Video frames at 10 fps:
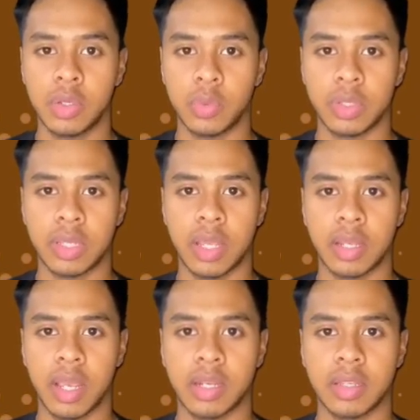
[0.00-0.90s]
we can
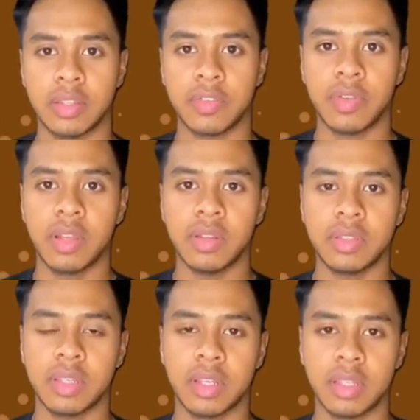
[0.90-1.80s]
identify
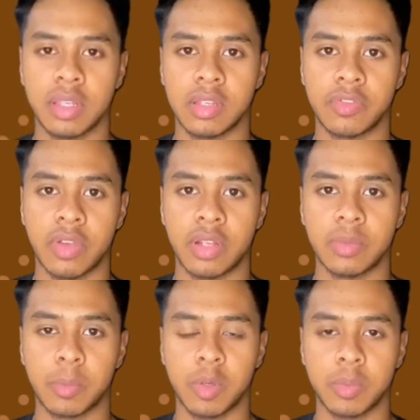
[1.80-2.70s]
logically equivalent
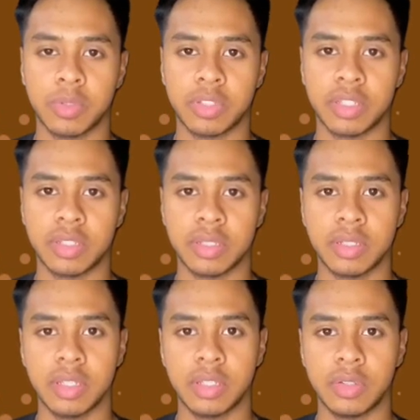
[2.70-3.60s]
proposition
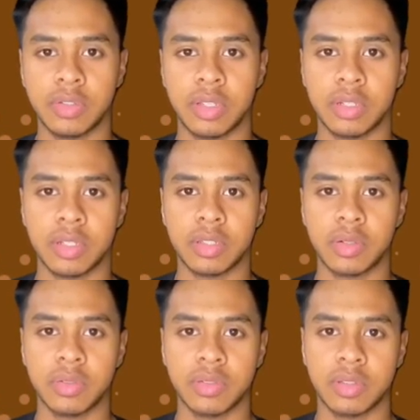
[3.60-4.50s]
using the
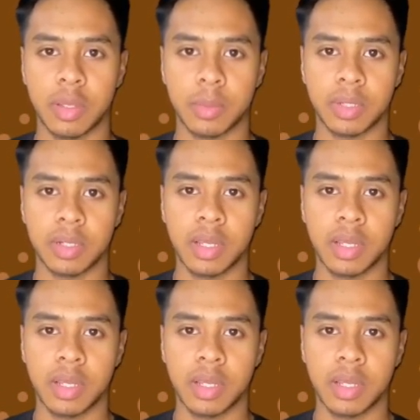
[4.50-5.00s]
truth table.